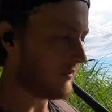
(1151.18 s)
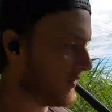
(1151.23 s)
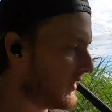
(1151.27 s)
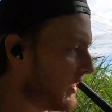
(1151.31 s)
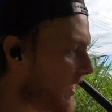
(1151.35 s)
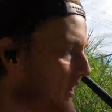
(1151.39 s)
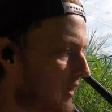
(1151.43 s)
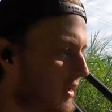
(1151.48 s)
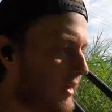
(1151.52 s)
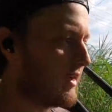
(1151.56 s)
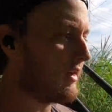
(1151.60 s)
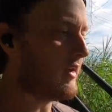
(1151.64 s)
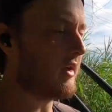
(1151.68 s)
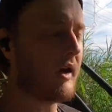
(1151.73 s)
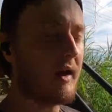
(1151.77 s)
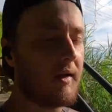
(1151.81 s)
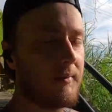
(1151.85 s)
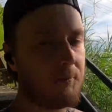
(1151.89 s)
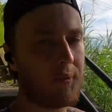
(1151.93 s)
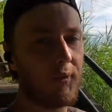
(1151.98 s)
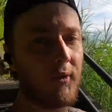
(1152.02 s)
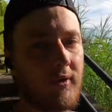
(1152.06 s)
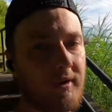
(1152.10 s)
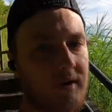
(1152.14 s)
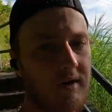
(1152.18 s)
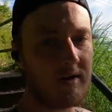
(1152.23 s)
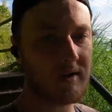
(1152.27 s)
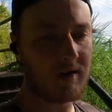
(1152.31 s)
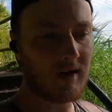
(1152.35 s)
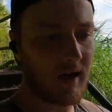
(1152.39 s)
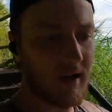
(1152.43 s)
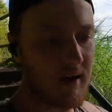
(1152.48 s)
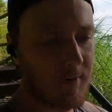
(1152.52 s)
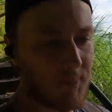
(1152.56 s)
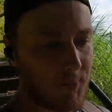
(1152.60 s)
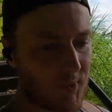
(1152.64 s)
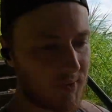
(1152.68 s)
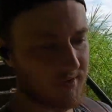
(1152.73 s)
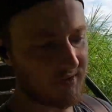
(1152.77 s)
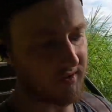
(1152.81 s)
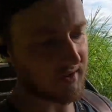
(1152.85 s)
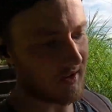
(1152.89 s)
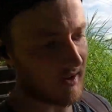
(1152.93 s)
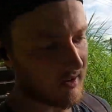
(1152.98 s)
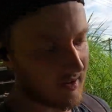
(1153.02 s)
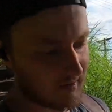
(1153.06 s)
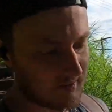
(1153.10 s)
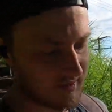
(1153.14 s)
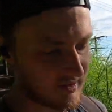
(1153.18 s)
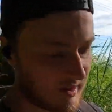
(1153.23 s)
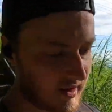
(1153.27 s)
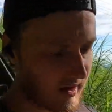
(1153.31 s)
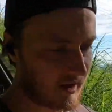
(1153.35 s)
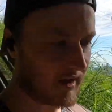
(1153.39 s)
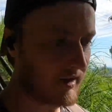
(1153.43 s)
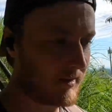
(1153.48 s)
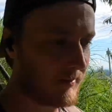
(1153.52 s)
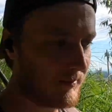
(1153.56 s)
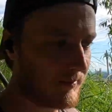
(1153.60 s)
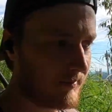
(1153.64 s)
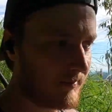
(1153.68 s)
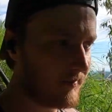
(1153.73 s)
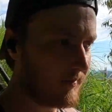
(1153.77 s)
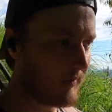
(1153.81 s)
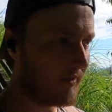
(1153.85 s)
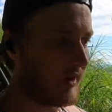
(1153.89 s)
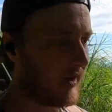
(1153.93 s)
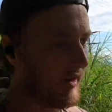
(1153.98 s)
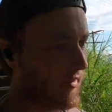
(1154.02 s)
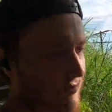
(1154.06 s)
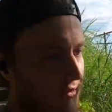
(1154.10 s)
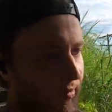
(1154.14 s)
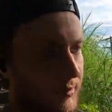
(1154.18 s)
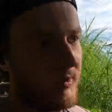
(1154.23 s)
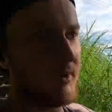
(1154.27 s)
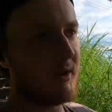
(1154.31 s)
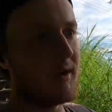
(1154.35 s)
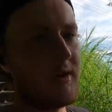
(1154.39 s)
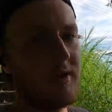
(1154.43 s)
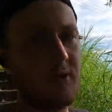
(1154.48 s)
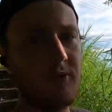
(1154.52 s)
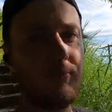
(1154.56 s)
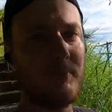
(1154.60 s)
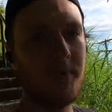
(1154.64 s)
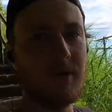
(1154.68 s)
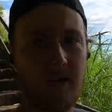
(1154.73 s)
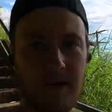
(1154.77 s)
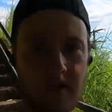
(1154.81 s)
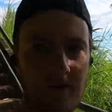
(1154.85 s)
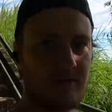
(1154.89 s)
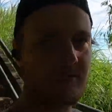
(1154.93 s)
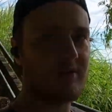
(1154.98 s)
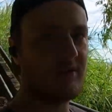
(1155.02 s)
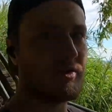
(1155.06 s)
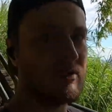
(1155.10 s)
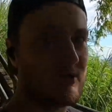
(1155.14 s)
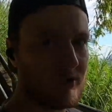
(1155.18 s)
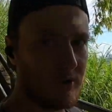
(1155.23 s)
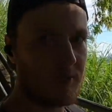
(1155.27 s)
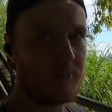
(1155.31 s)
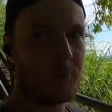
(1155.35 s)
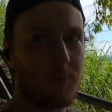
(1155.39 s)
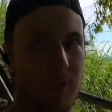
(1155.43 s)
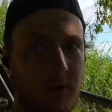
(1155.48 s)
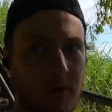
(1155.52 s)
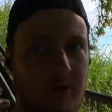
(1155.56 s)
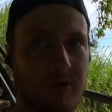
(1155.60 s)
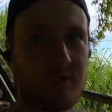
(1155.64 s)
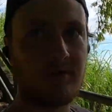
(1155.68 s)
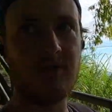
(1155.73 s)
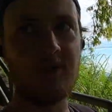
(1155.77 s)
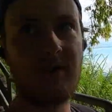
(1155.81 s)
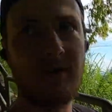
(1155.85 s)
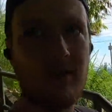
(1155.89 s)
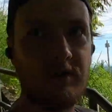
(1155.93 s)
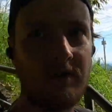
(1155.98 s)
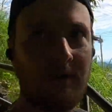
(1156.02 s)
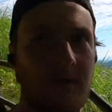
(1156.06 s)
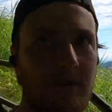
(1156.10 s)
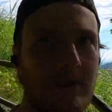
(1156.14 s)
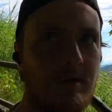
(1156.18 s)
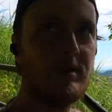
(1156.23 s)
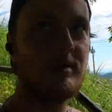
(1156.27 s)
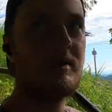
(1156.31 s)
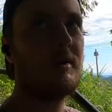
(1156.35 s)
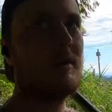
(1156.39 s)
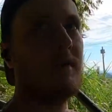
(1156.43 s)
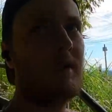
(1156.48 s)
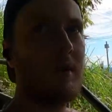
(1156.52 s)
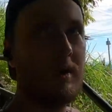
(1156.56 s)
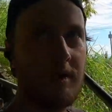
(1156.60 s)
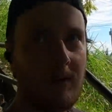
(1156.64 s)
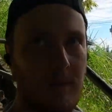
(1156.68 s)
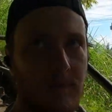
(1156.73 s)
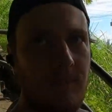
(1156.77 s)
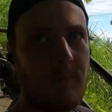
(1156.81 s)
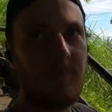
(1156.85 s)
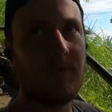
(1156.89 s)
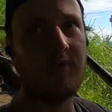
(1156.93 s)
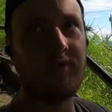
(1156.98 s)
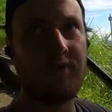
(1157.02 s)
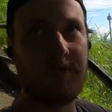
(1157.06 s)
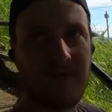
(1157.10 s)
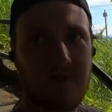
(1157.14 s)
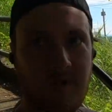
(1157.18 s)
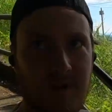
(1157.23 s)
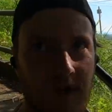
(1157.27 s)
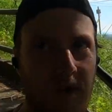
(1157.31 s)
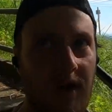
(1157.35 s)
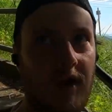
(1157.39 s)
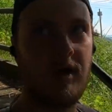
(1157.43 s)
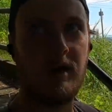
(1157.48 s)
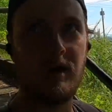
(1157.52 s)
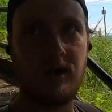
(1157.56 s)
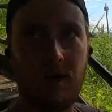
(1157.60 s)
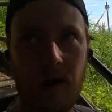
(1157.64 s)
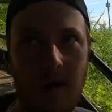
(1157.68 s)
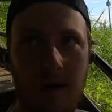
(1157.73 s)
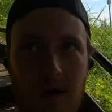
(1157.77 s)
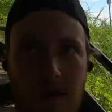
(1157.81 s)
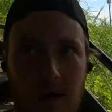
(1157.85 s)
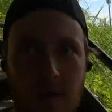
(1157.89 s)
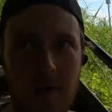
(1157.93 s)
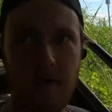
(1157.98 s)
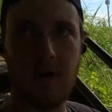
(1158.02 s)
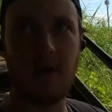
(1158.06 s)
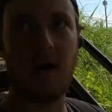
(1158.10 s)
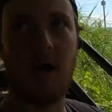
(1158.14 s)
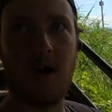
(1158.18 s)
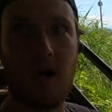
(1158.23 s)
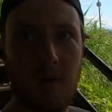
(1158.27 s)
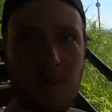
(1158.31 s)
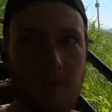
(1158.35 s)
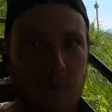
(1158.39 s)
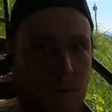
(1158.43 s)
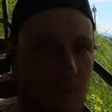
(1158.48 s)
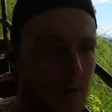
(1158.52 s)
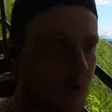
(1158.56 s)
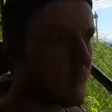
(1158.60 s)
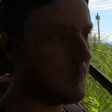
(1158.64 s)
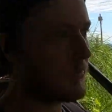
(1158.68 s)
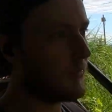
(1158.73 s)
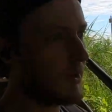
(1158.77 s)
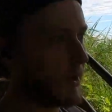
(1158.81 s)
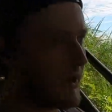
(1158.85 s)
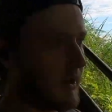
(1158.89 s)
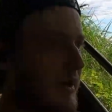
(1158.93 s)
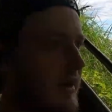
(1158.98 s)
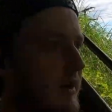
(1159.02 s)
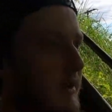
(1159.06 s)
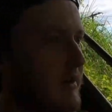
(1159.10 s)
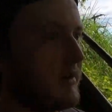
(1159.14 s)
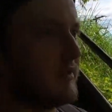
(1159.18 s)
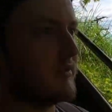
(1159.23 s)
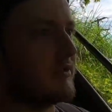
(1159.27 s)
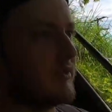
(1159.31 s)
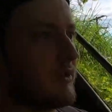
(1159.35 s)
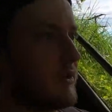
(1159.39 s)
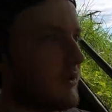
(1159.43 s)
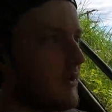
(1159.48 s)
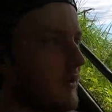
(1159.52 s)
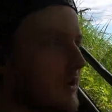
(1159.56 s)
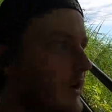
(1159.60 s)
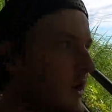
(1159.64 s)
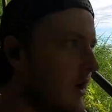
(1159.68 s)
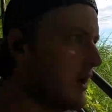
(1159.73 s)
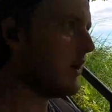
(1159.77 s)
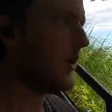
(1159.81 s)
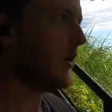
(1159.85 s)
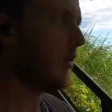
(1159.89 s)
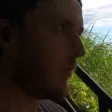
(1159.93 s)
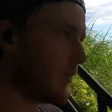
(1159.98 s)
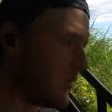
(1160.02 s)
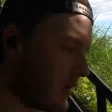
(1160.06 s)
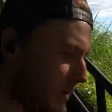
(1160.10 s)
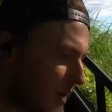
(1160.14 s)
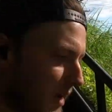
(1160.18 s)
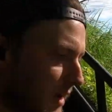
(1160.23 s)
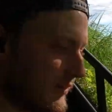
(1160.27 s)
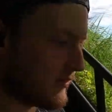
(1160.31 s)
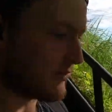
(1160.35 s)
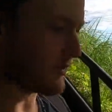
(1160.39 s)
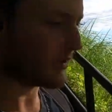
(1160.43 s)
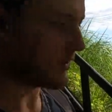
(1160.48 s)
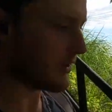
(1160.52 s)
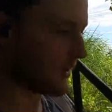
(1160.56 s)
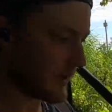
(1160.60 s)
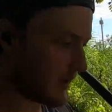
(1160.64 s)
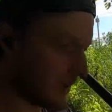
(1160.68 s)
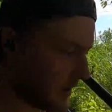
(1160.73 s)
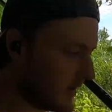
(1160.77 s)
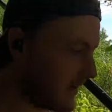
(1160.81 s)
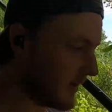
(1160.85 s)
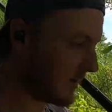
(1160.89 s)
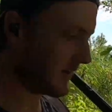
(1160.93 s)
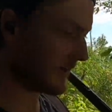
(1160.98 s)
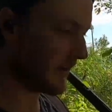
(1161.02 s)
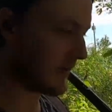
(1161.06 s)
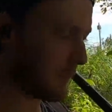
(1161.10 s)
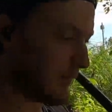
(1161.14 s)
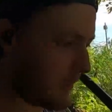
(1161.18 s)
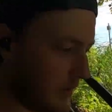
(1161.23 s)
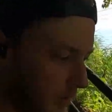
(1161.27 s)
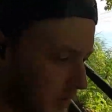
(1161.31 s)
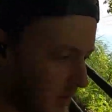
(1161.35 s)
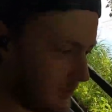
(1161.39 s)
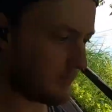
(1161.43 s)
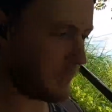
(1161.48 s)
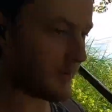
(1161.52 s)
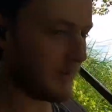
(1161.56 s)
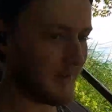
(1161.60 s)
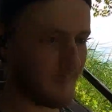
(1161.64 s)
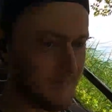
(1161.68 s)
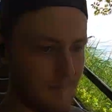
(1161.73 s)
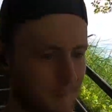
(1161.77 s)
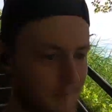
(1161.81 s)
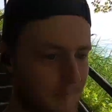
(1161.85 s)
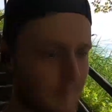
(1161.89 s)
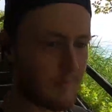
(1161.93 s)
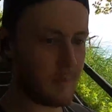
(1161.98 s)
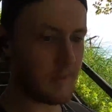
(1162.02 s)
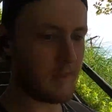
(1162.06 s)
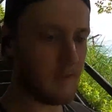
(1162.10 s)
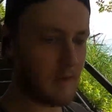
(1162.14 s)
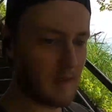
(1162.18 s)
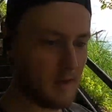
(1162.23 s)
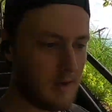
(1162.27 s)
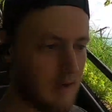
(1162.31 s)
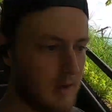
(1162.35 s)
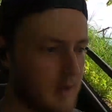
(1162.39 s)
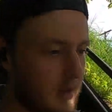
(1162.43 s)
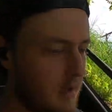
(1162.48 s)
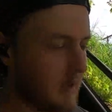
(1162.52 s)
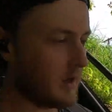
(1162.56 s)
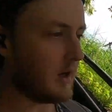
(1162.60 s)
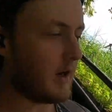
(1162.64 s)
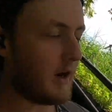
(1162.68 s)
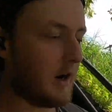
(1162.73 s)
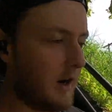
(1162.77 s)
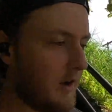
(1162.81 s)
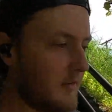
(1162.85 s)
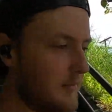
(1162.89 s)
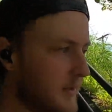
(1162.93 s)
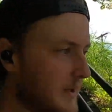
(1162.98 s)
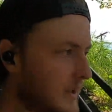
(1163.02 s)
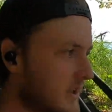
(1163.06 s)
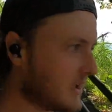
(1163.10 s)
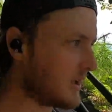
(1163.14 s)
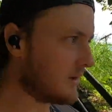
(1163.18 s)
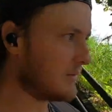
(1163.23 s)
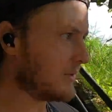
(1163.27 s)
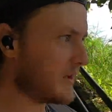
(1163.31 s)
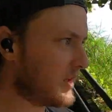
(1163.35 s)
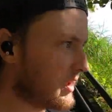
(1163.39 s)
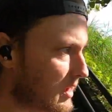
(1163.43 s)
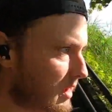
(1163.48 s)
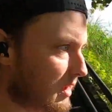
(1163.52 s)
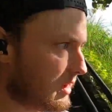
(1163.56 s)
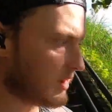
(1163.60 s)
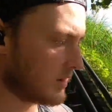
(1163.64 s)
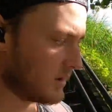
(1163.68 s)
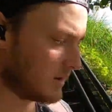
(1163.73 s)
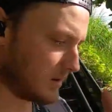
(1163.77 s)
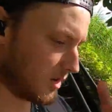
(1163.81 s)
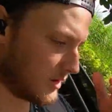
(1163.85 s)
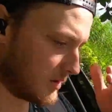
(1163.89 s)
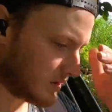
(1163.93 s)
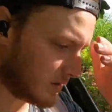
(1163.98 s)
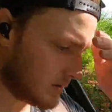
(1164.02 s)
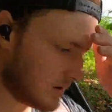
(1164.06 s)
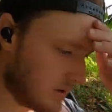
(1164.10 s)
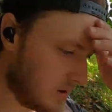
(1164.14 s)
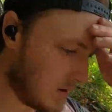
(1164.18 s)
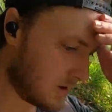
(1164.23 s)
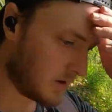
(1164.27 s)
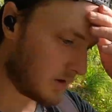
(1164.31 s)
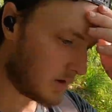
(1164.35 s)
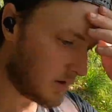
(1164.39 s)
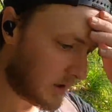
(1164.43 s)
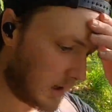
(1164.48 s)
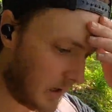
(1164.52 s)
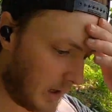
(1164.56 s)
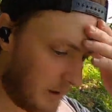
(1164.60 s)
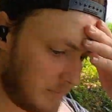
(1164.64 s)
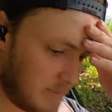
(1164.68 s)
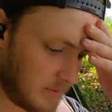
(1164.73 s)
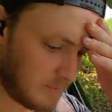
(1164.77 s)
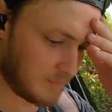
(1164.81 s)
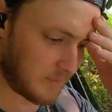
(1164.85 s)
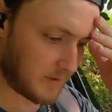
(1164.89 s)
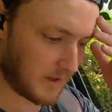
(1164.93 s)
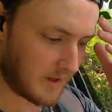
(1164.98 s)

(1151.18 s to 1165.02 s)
99.9% of the time, everybody you meet is a good person. It's just that, yeah, there are more muggings or whatever in that neighborhood, but I've been coming here, I'm